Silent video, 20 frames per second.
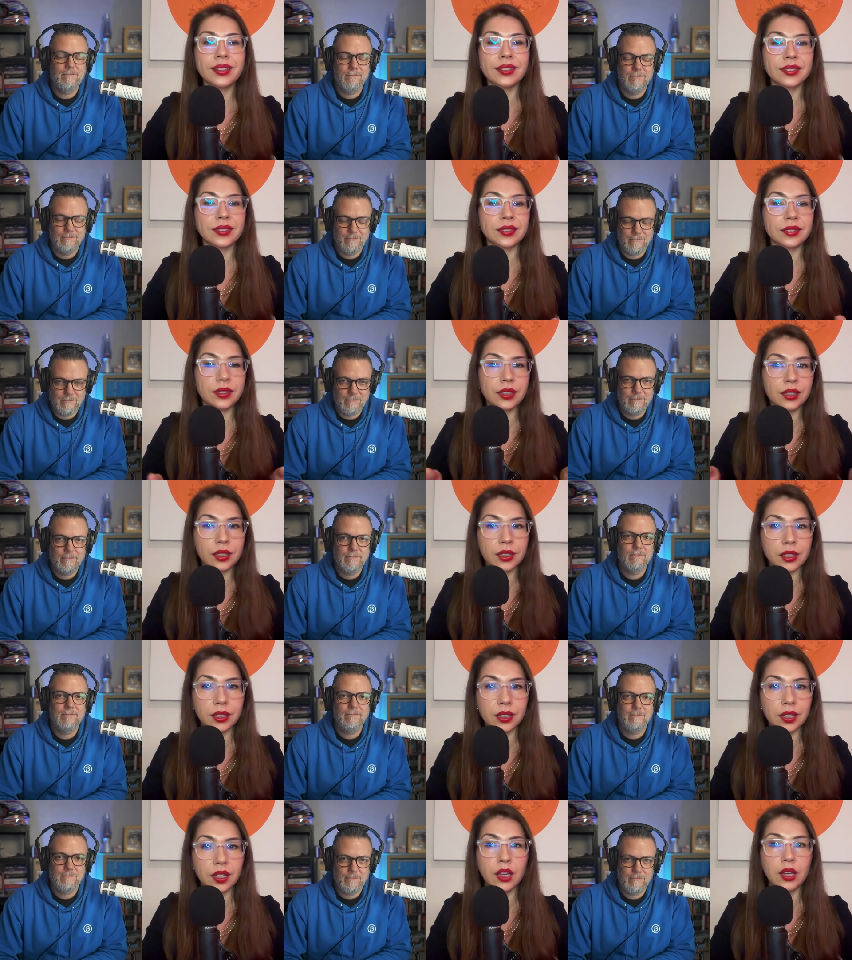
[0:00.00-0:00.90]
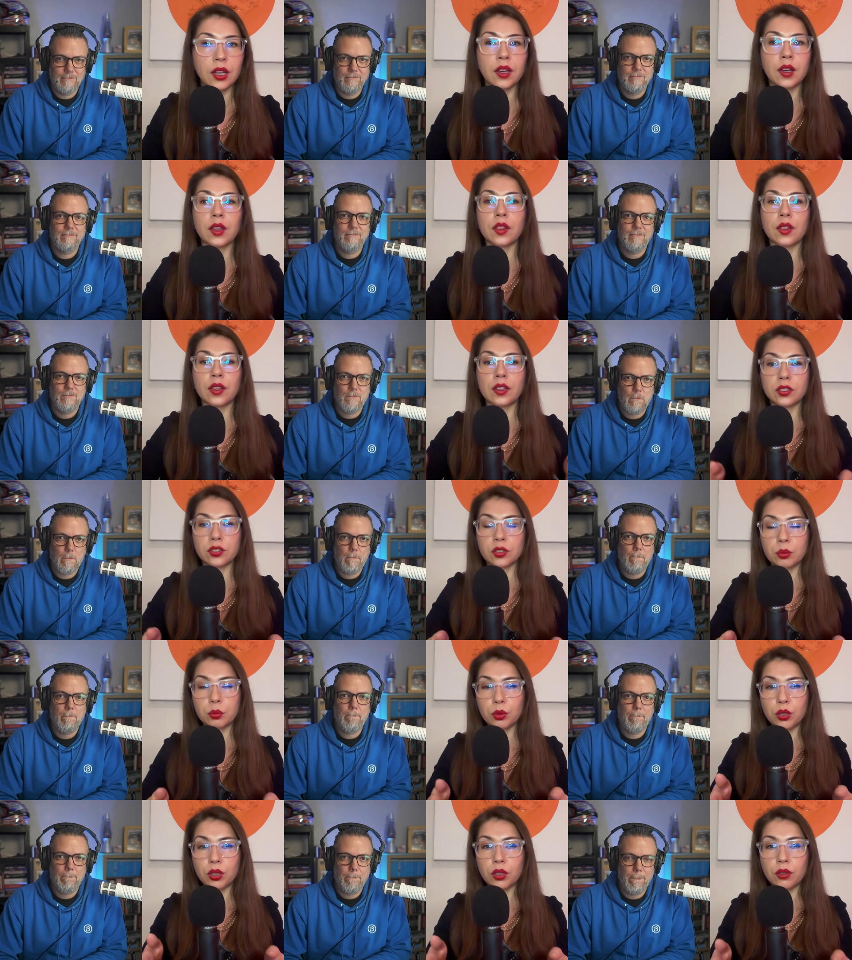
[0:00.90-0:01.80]
Speaker 1: seeing this
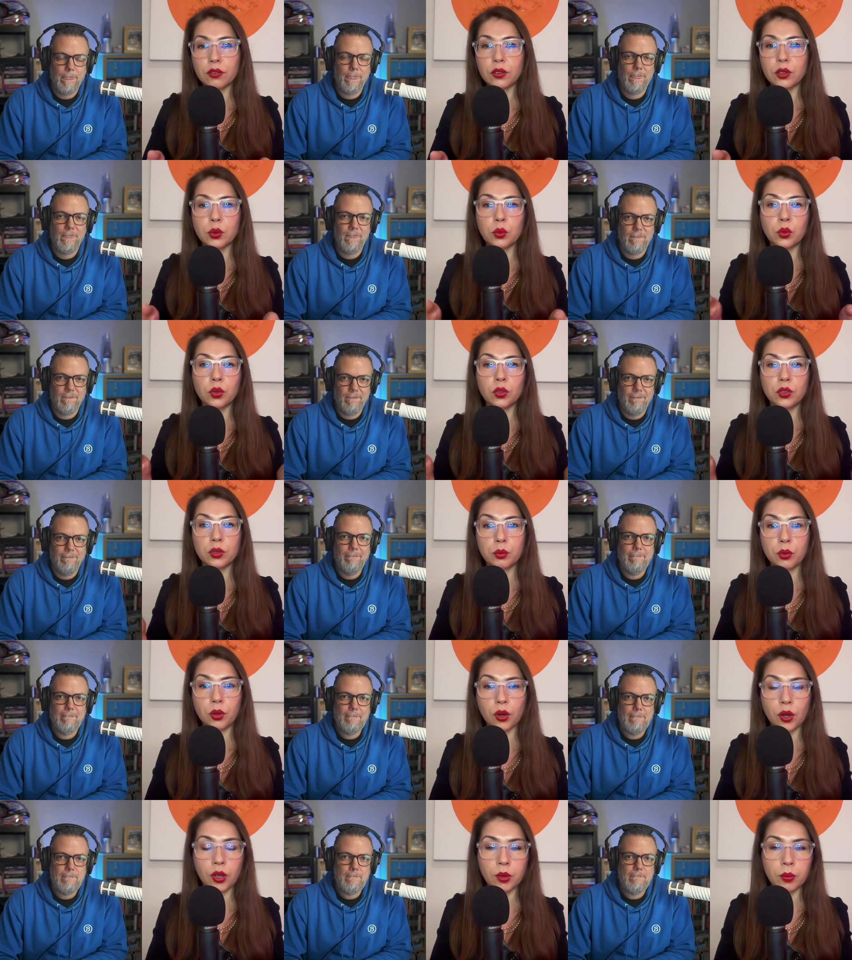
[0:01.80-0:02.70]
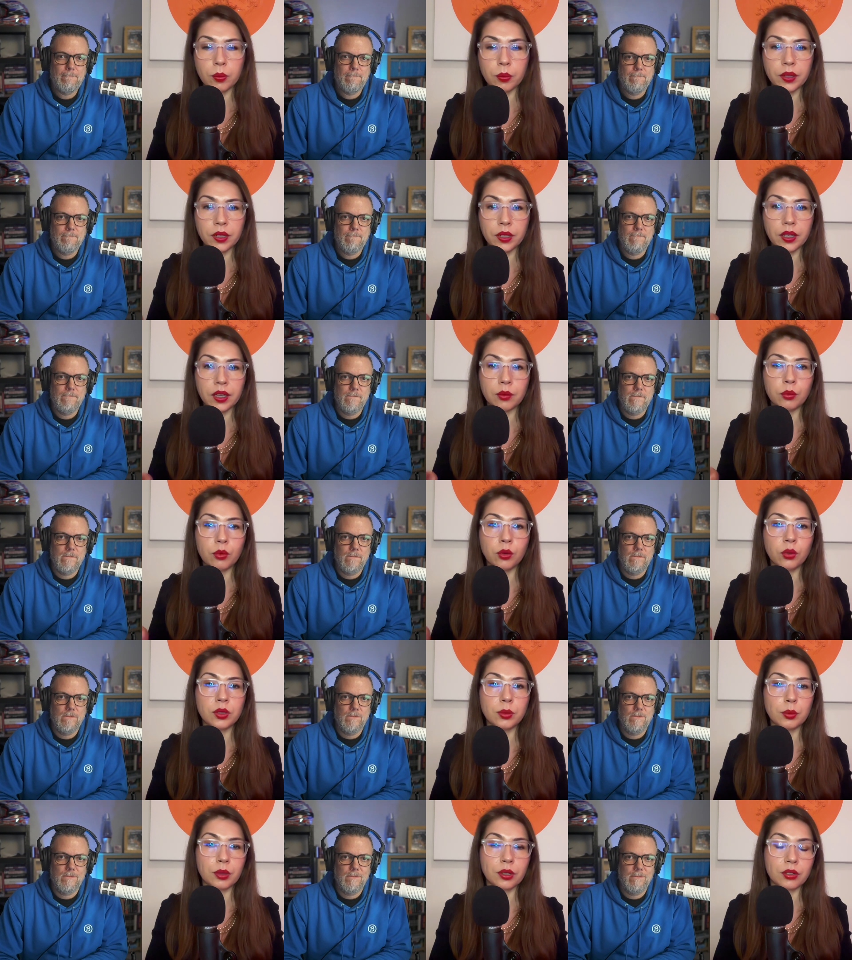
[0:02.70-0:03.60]
move towards more opening and more
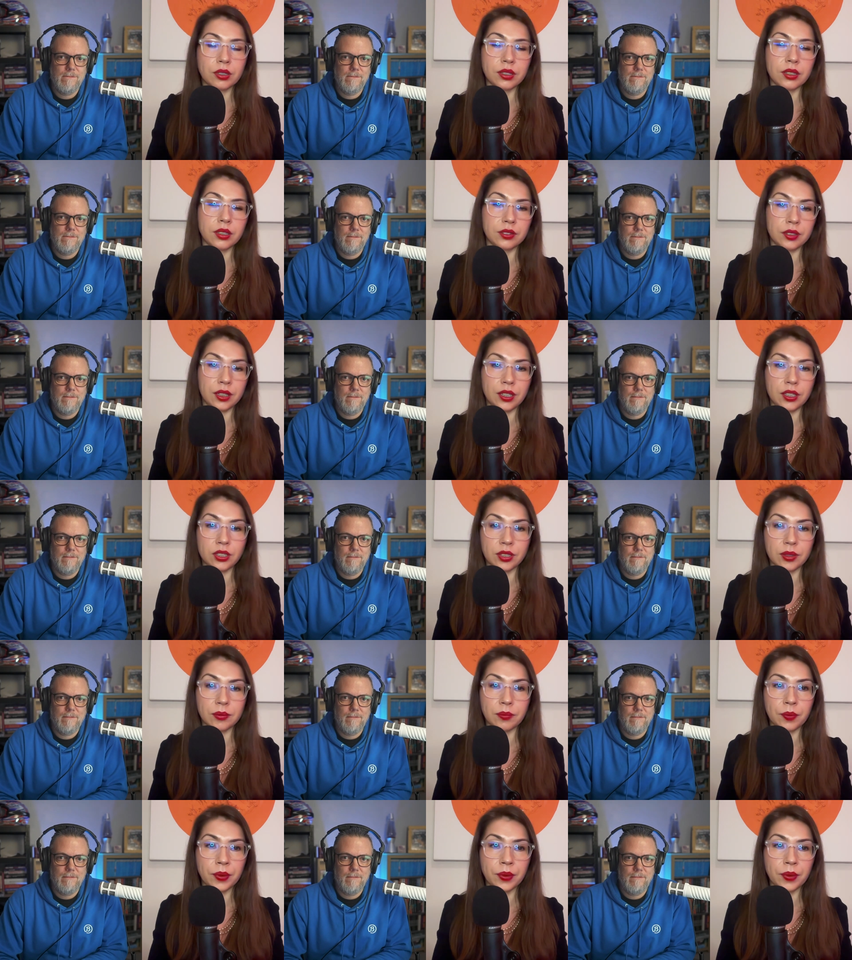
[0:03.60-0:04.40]
democratization.